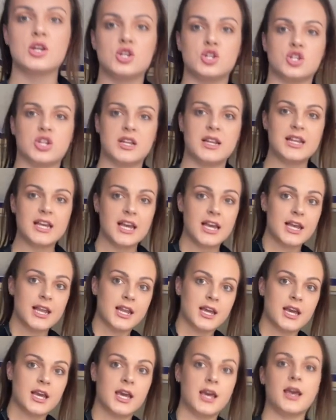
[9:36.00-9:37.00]
She did
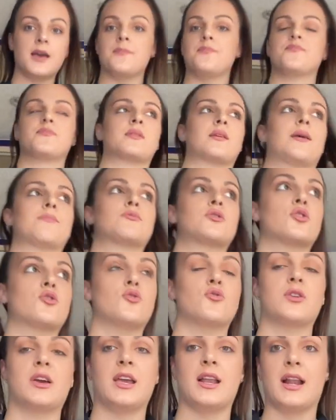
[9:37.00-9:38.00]
it! I'm gonna
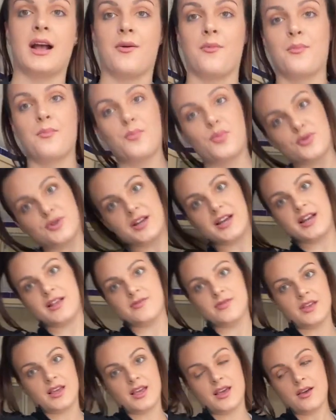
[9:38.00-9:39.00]
cook it now. Put it in
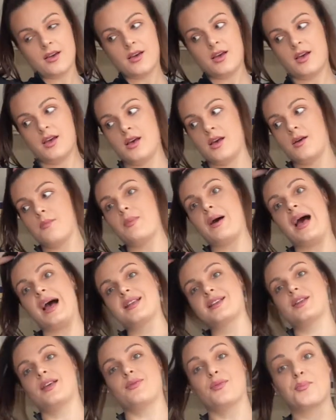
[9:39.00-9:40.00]
the
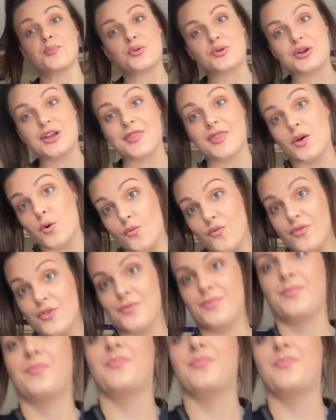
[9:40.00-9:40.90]
pan and put it in the oven.